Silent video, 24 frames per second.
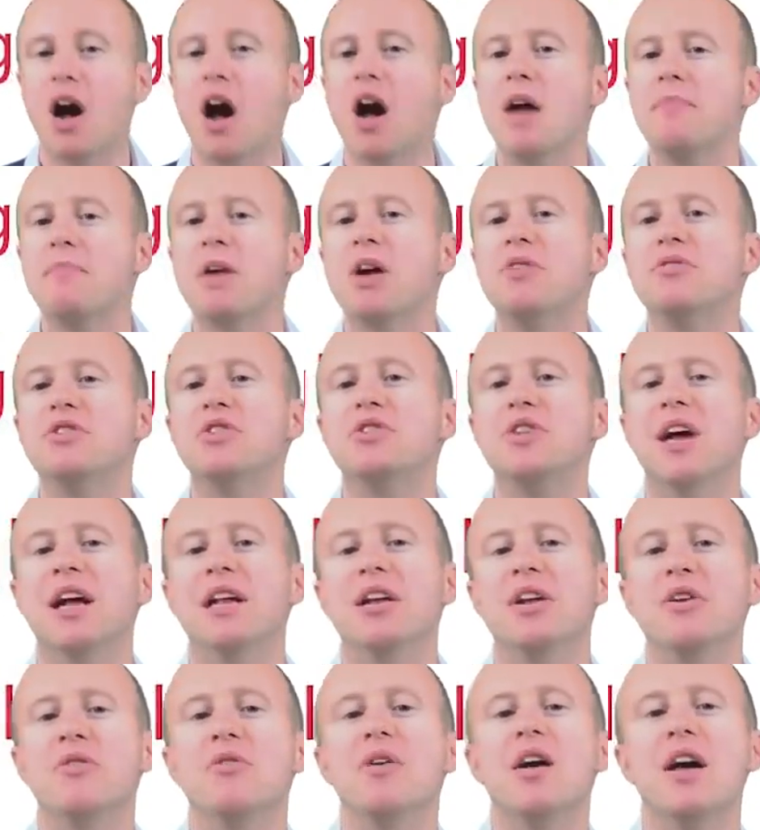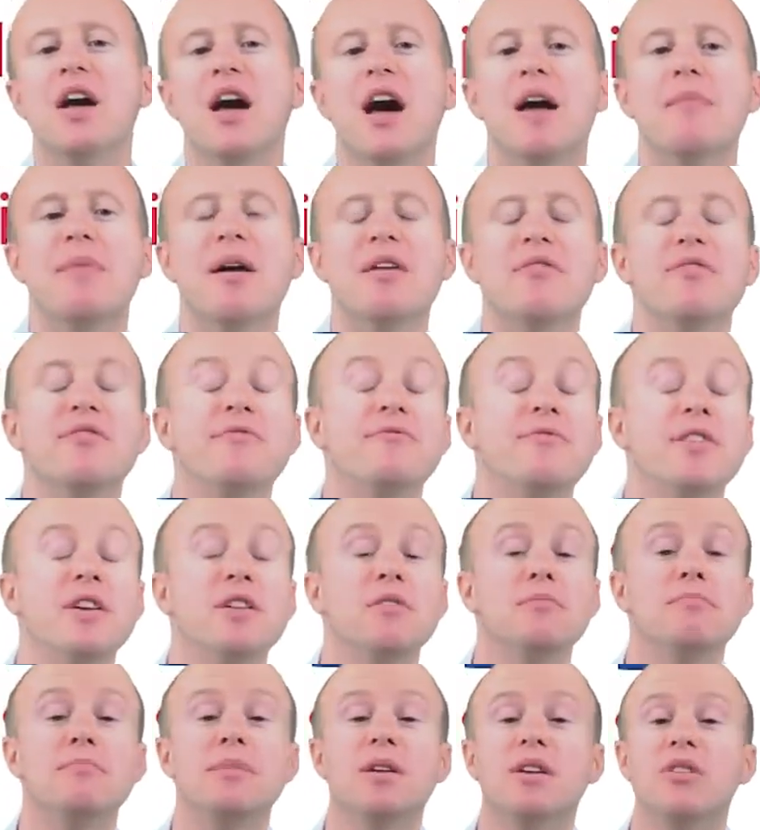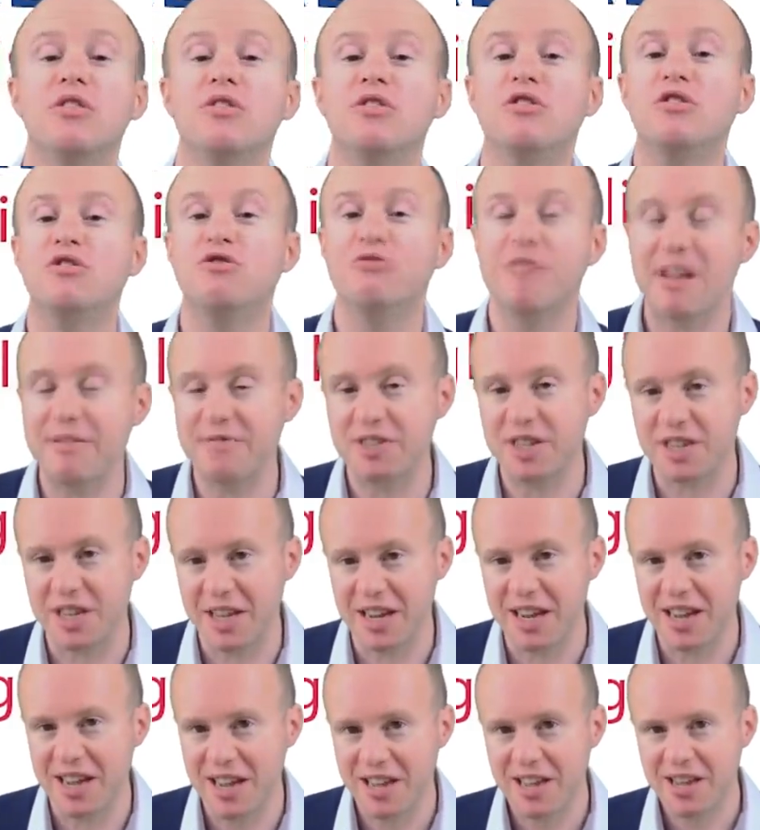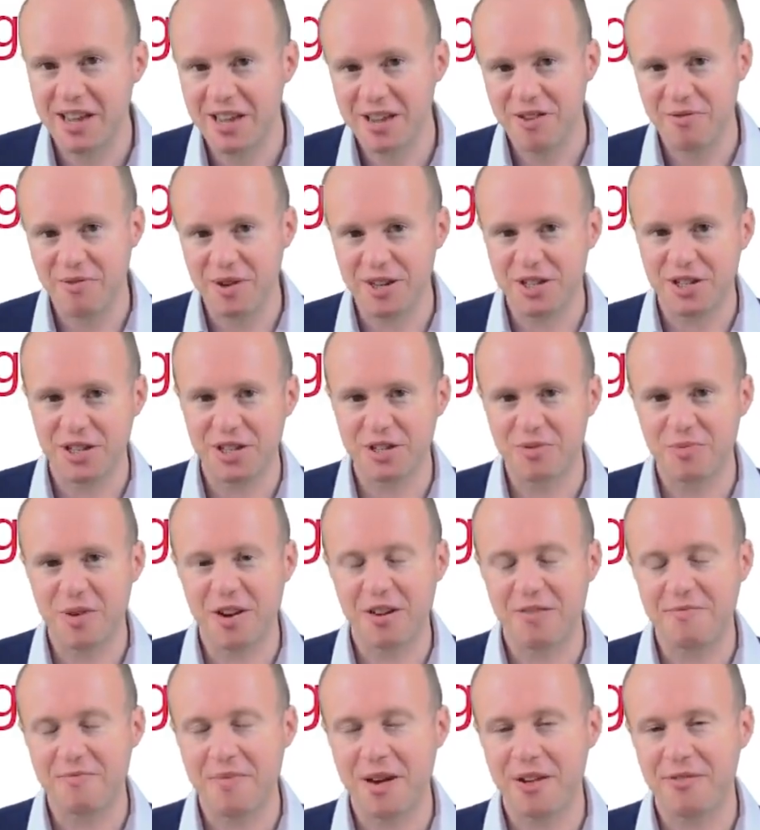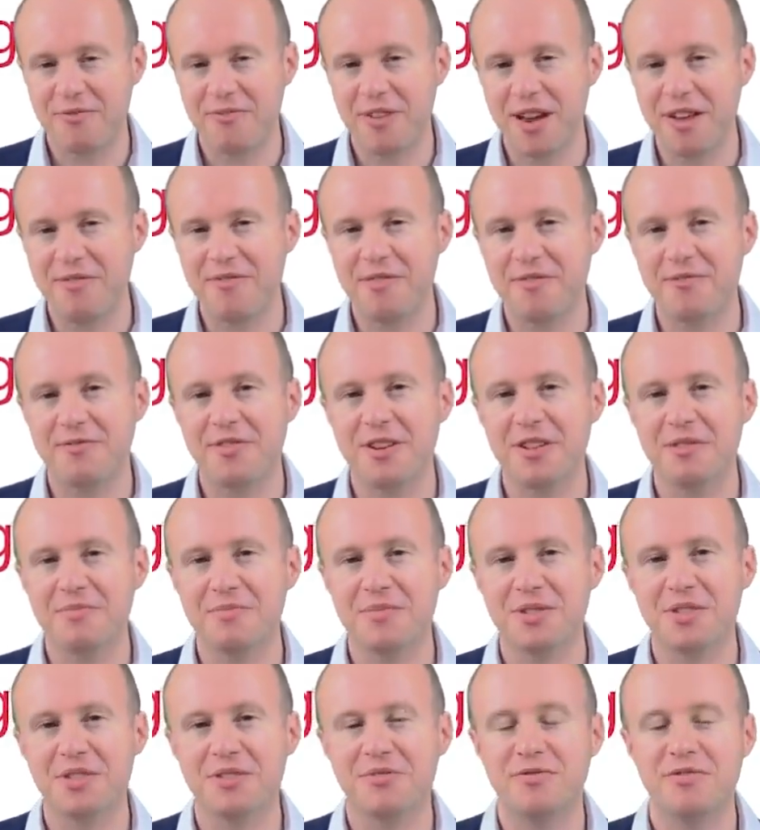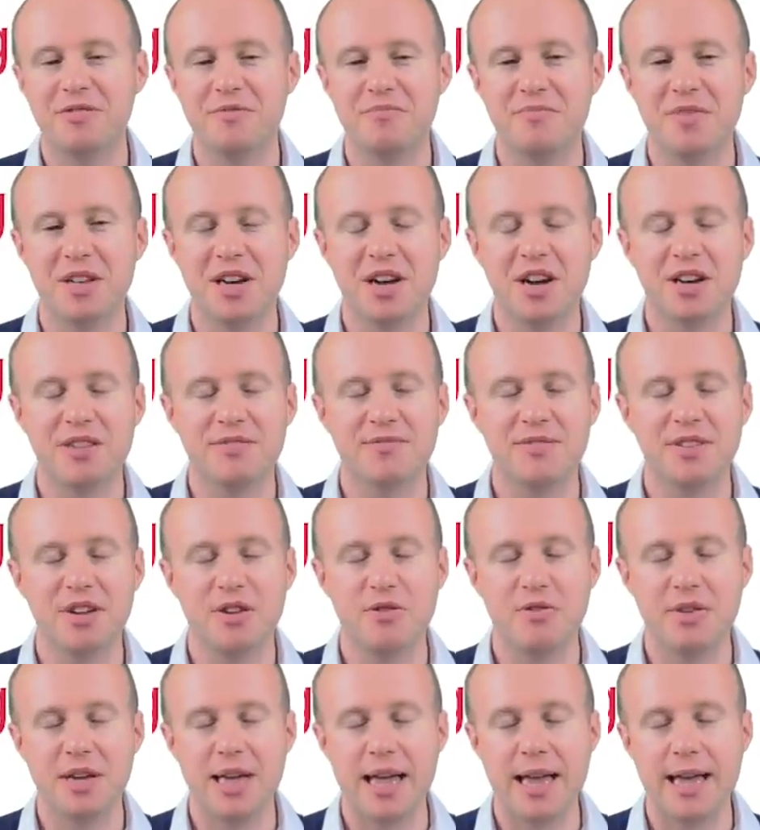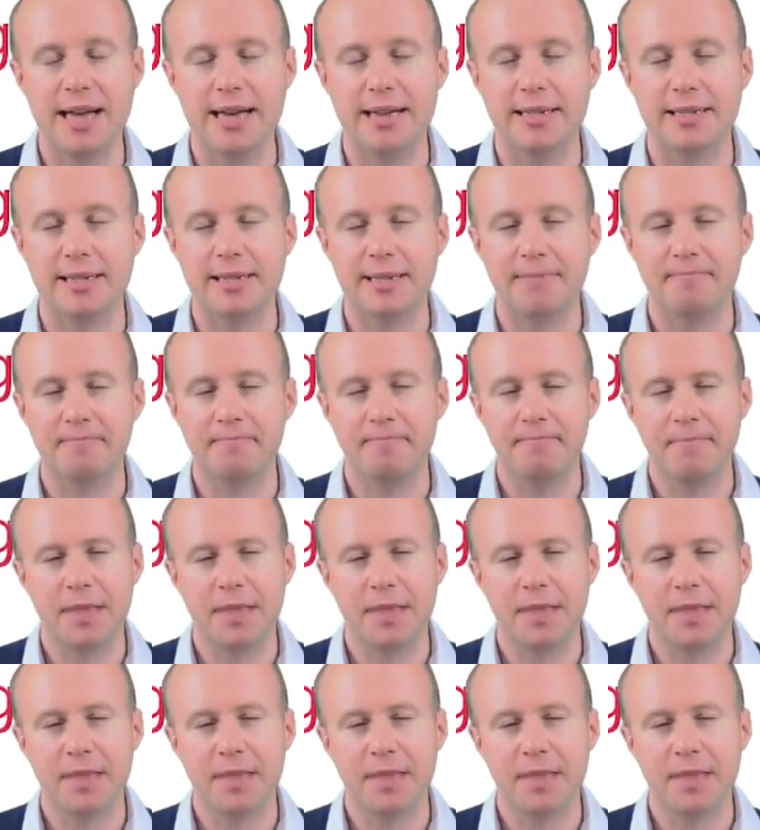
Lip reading: I'm going to tell you about the film Gravity, which is one of my favourite films from the last few years.